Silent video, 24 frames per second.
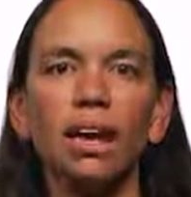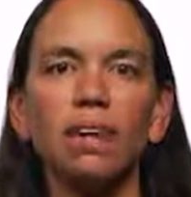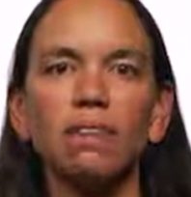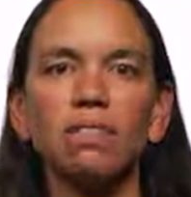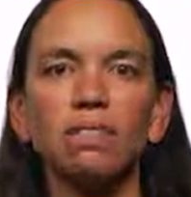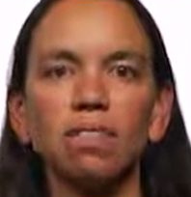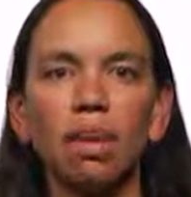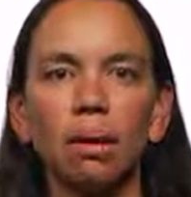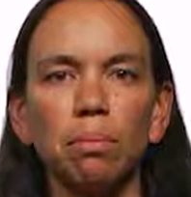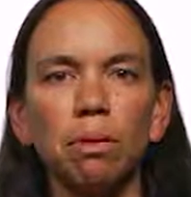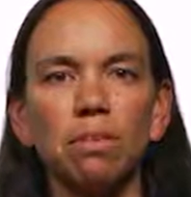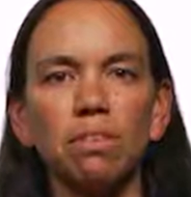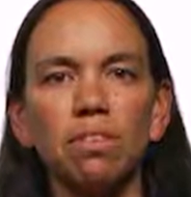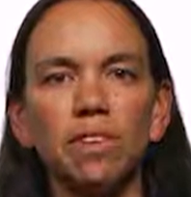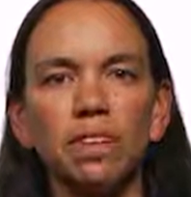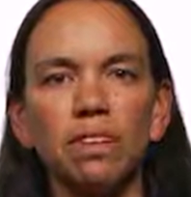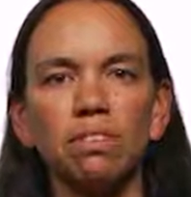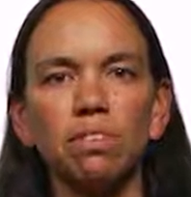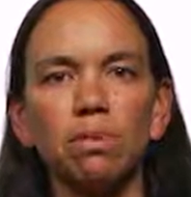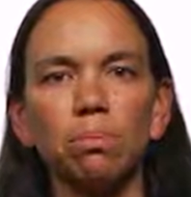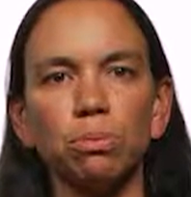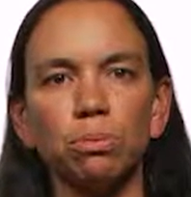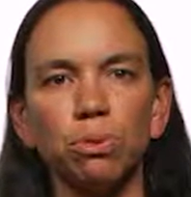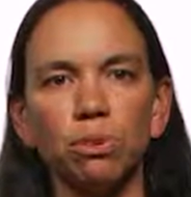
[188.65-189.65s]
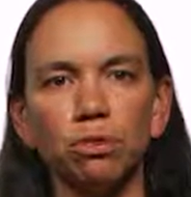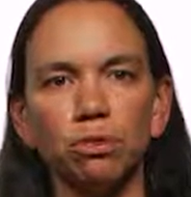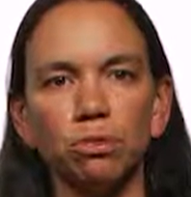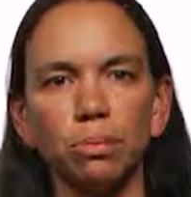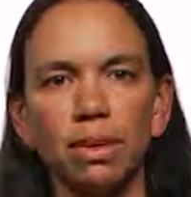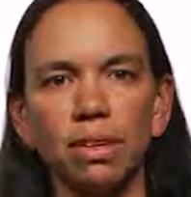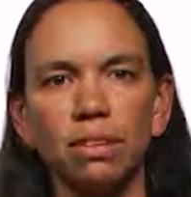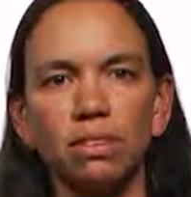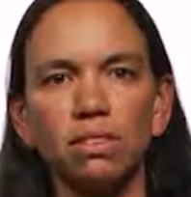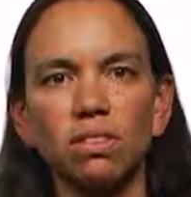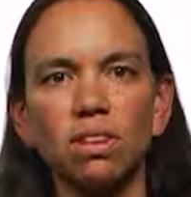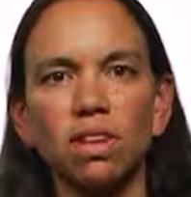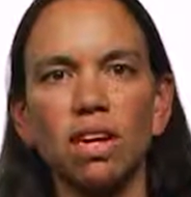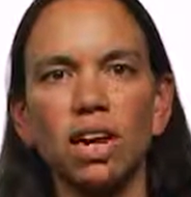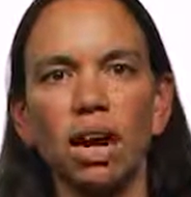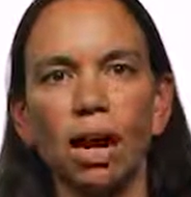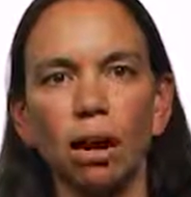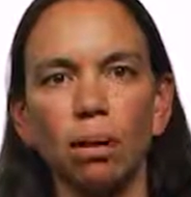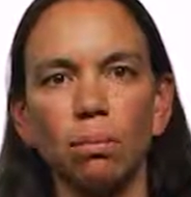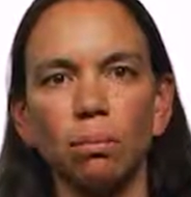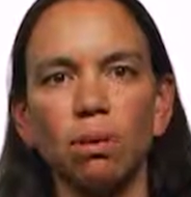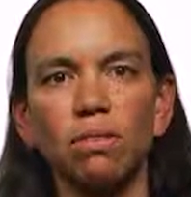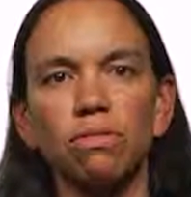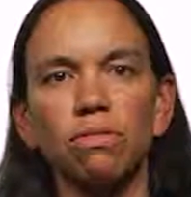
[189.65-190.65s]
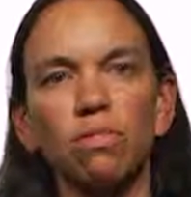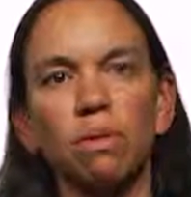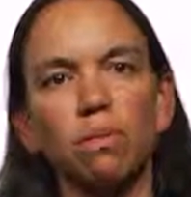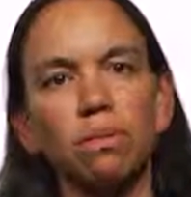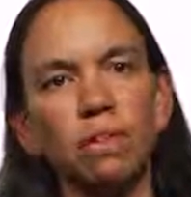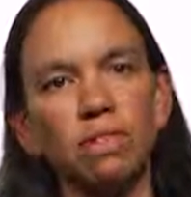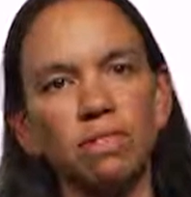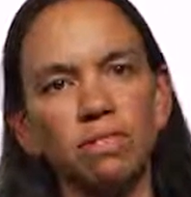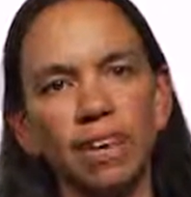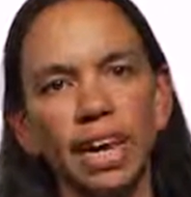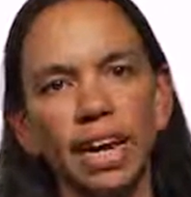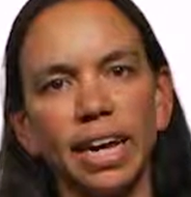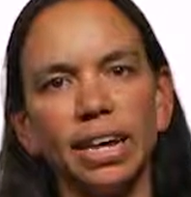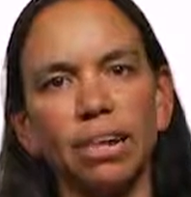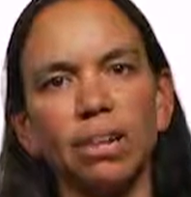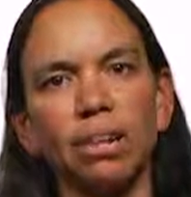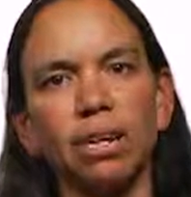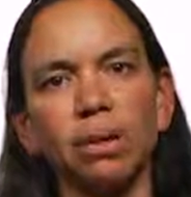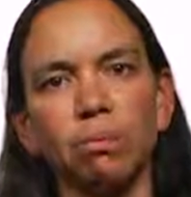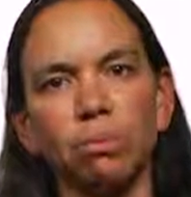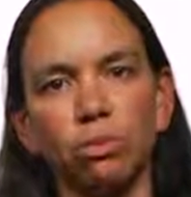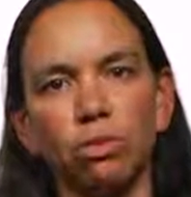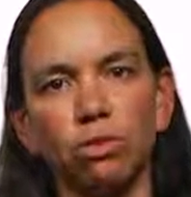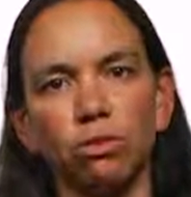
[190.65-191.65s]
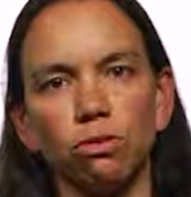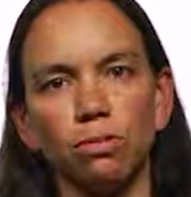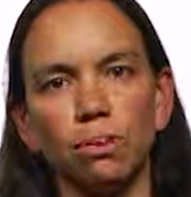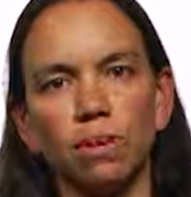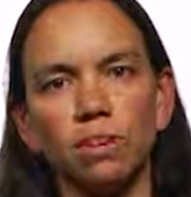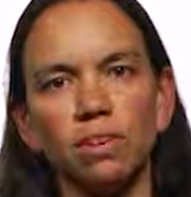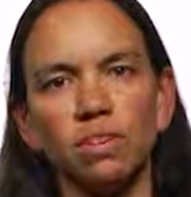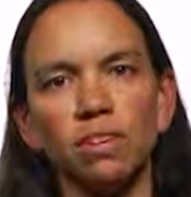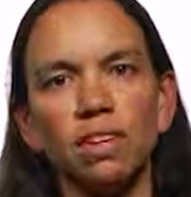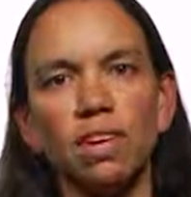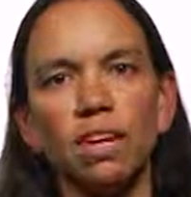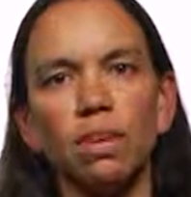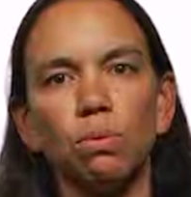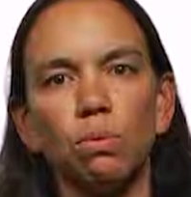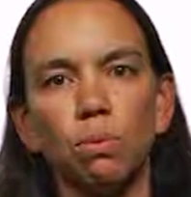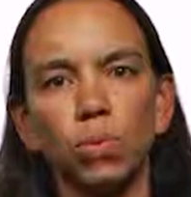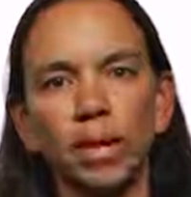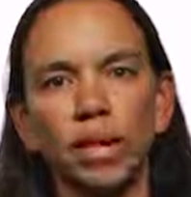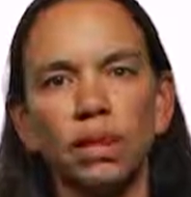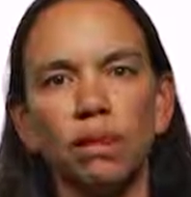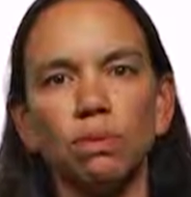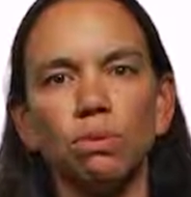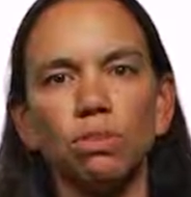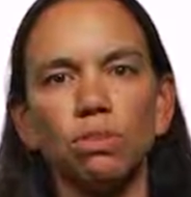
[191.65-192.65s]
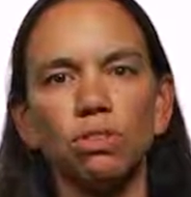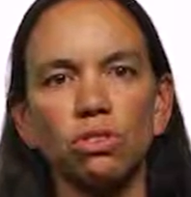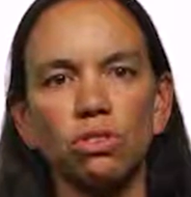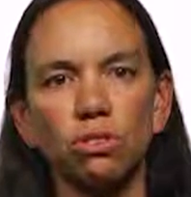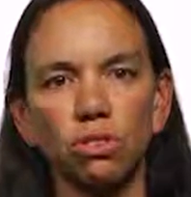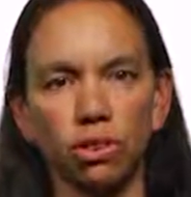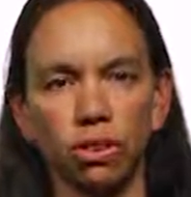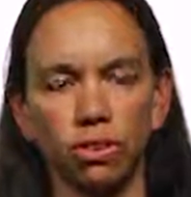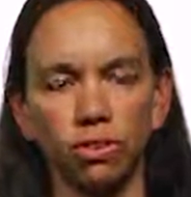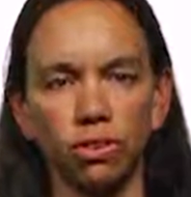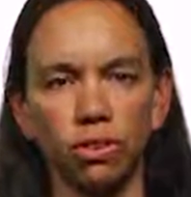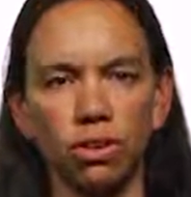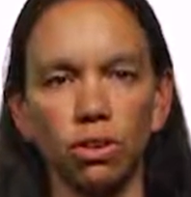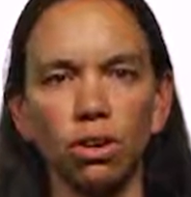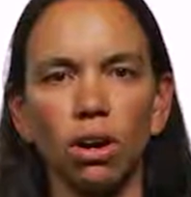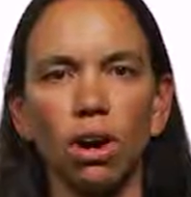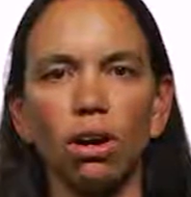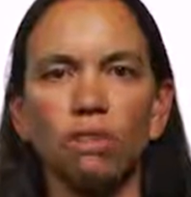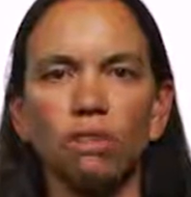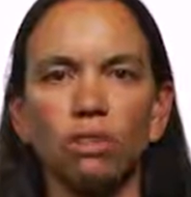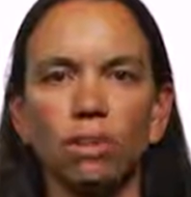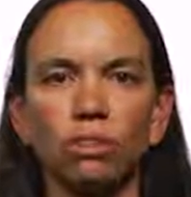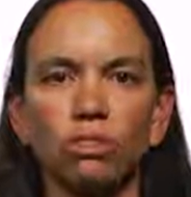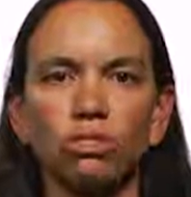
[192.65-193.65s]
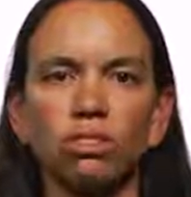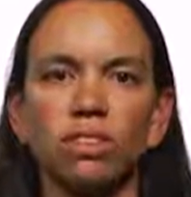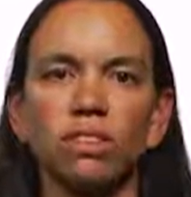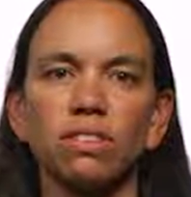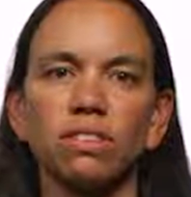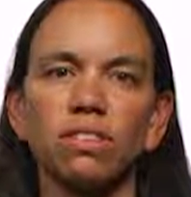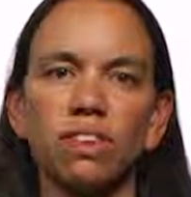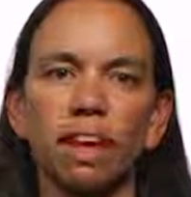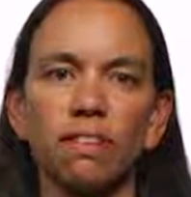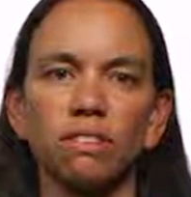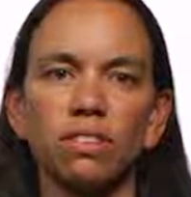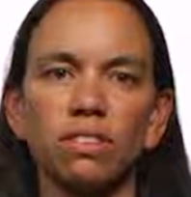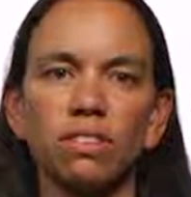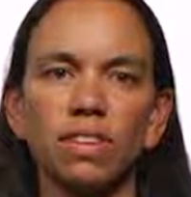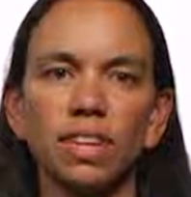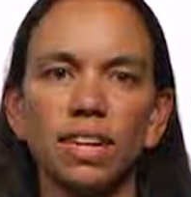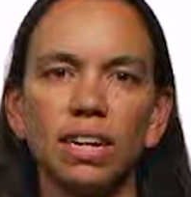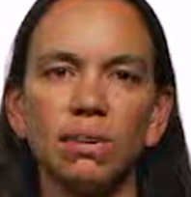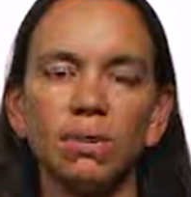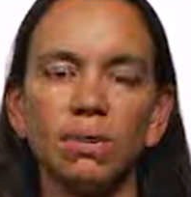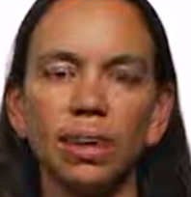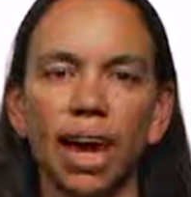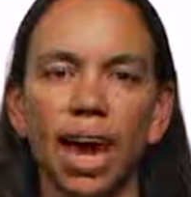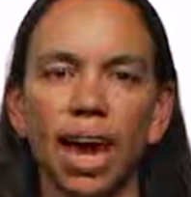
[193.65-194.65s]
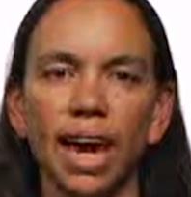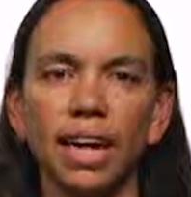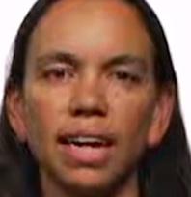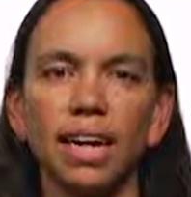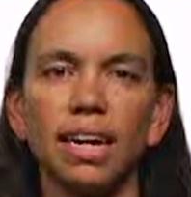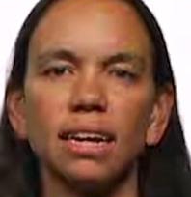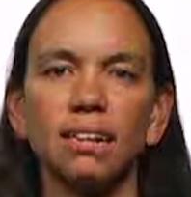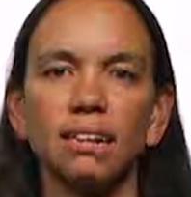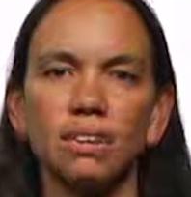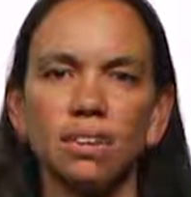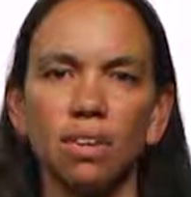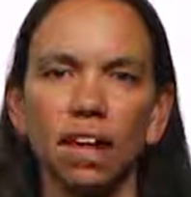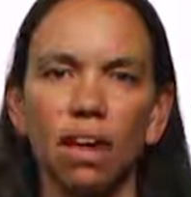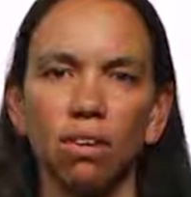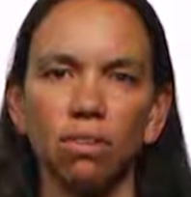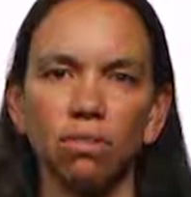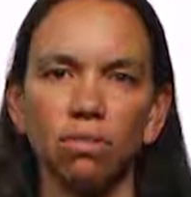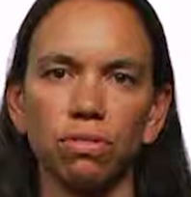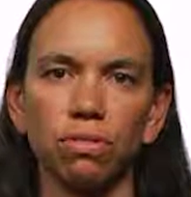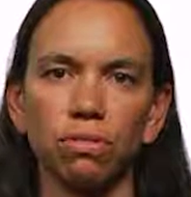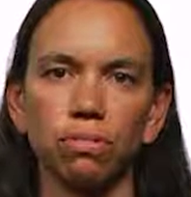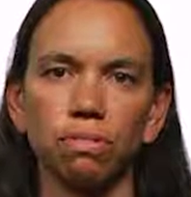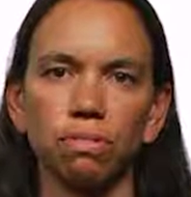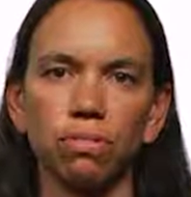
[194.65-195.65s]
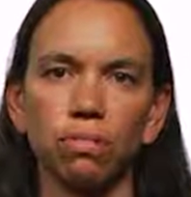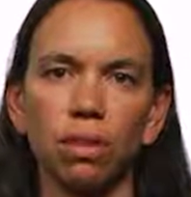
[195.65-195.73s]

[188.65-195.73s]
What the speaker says: Some of these improvements come from container improvements in Windows Server version 1709 itself.